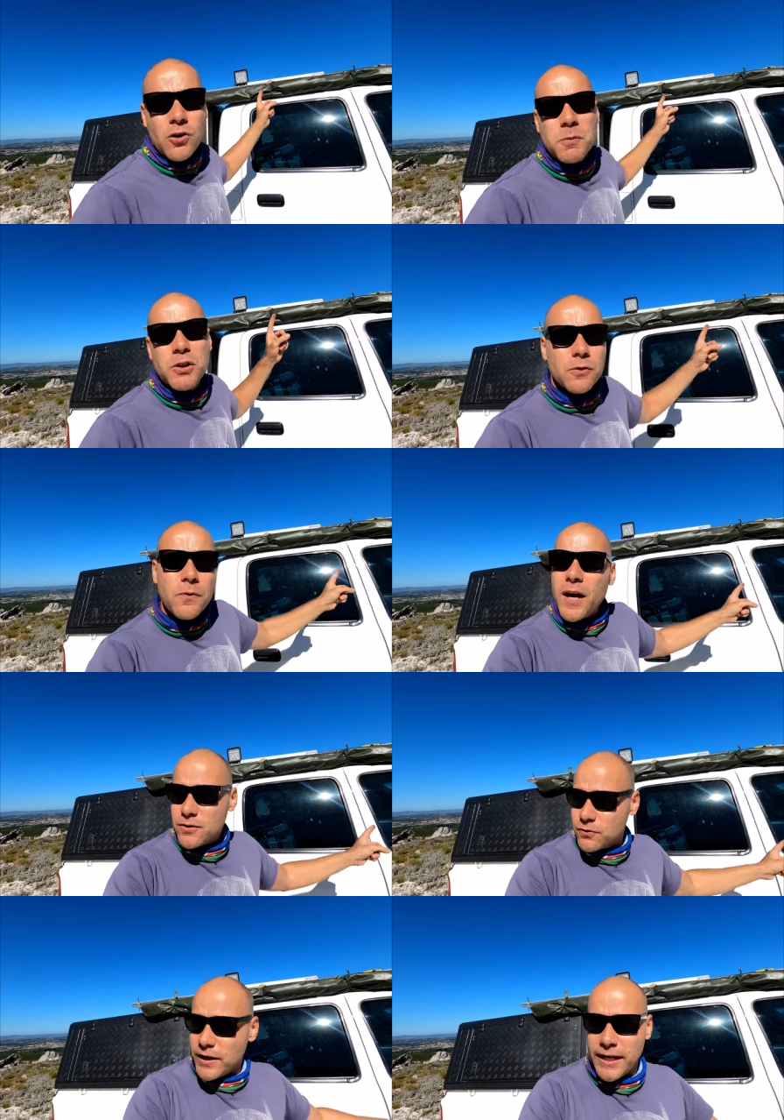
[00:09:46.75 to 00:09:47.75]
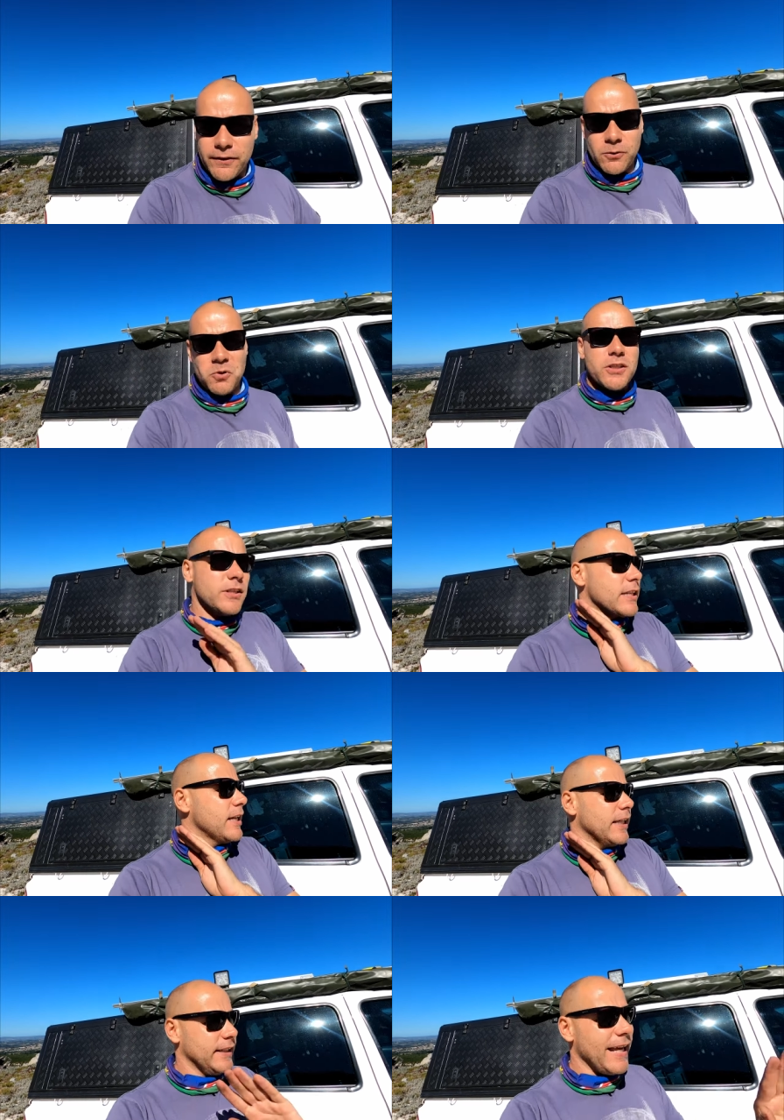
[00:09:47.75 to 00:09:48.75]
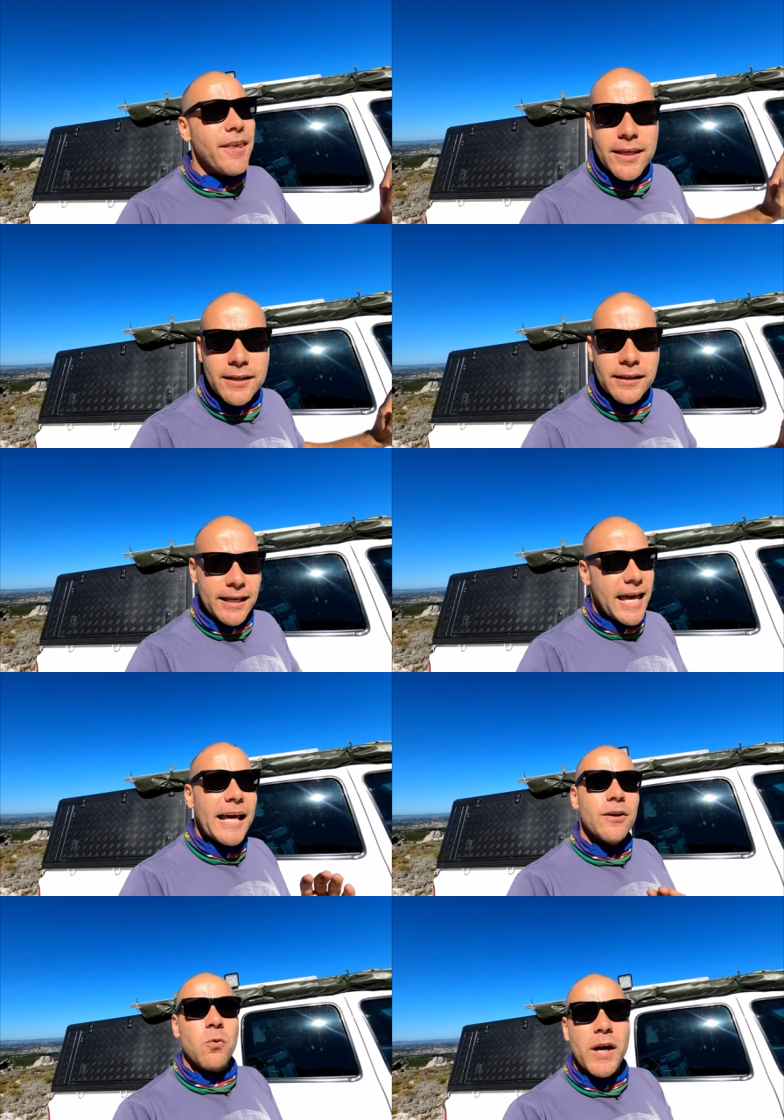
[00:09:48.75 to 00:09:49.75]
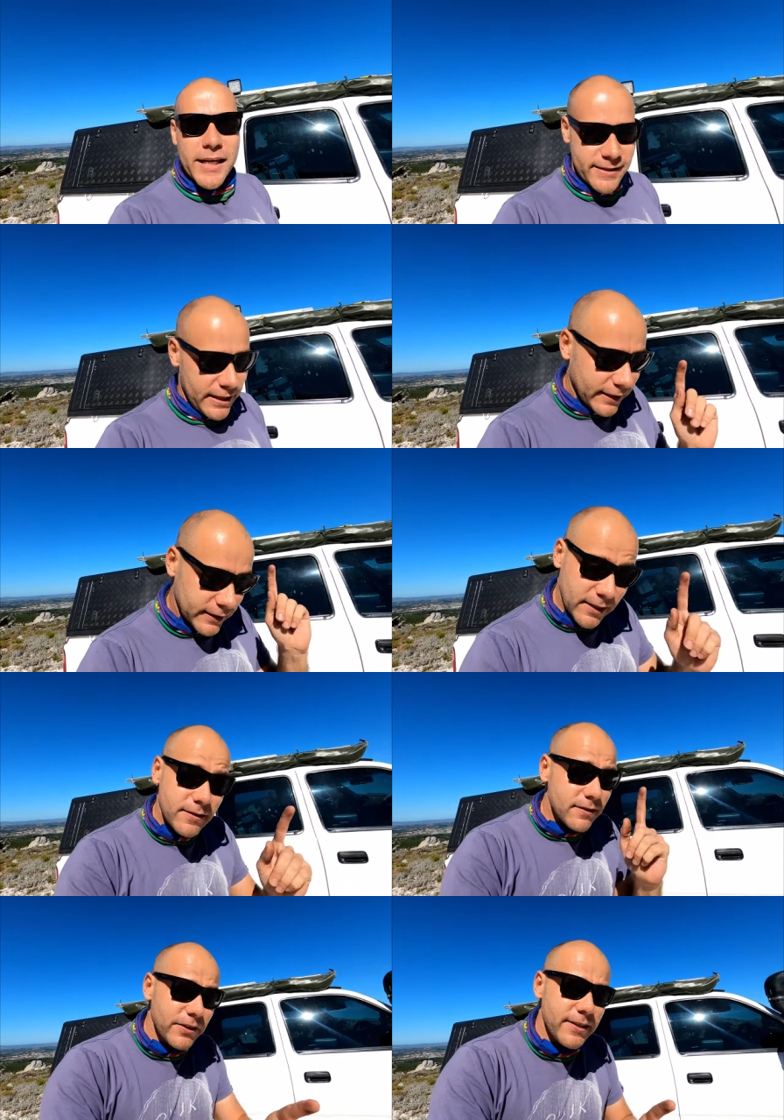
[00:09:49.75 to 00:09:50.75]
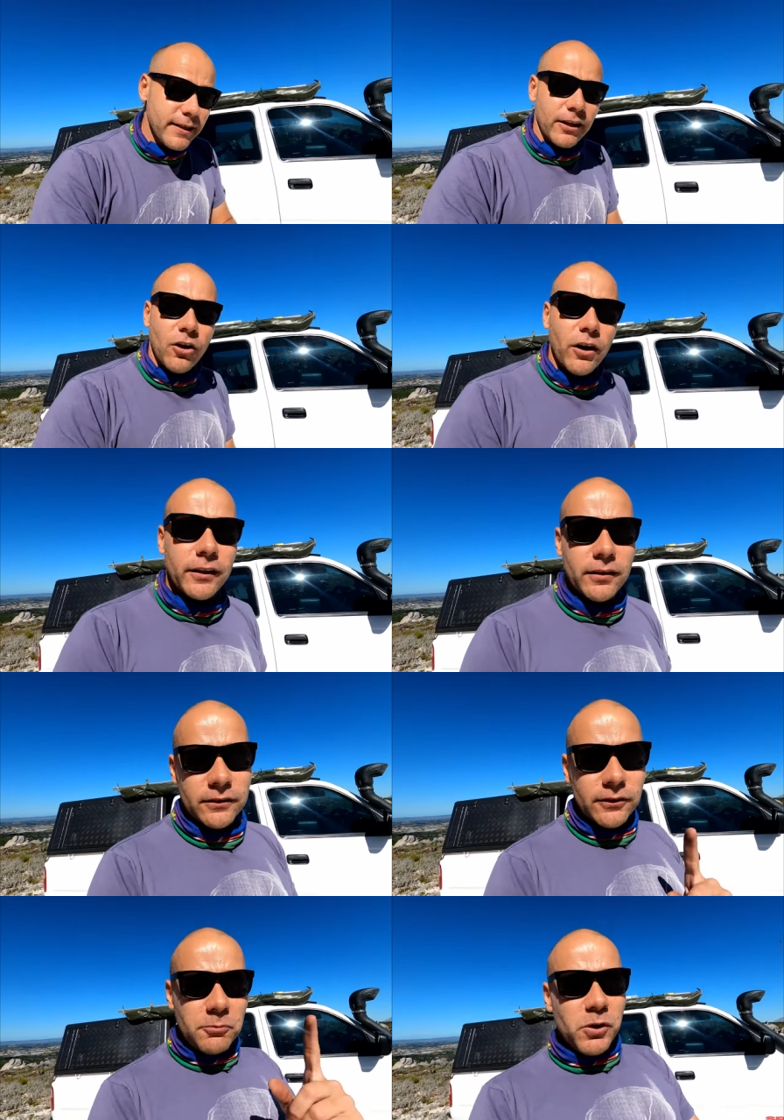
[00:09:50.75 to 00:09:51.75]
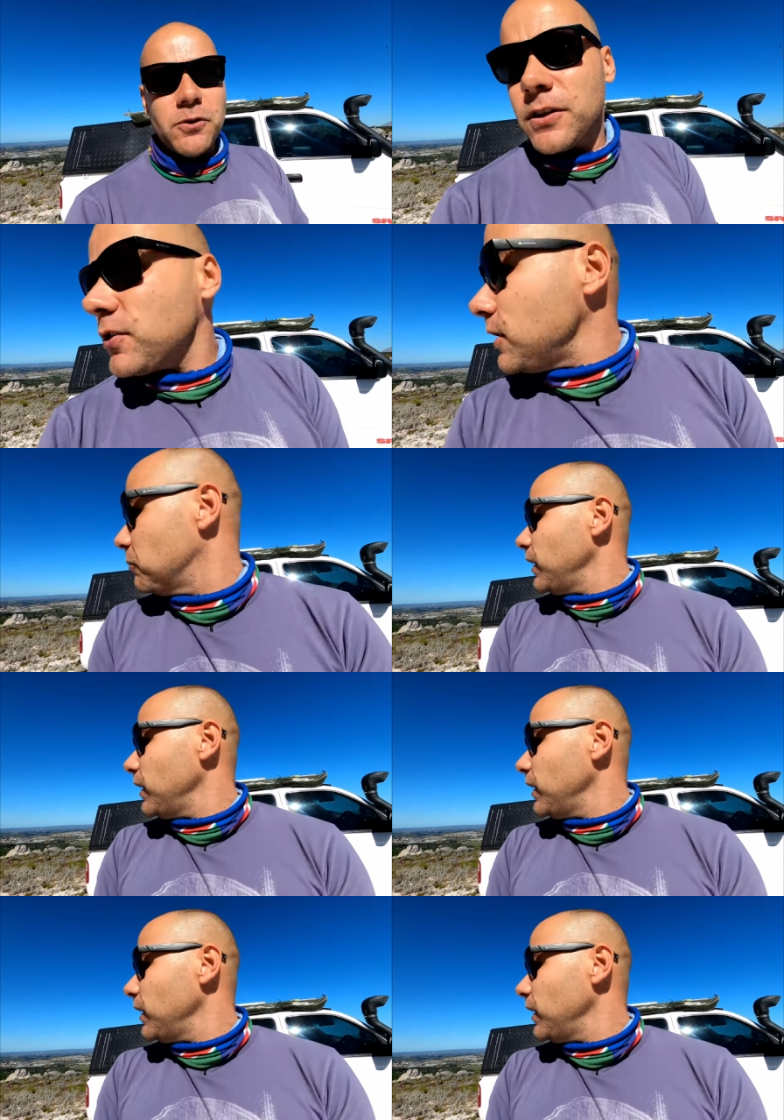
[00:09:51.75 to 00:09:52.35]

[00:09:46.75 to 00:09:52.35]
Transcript: cost me 2,000 Rand, which is nothing and it weighs. This is the reason I got it. Not because it's cheap.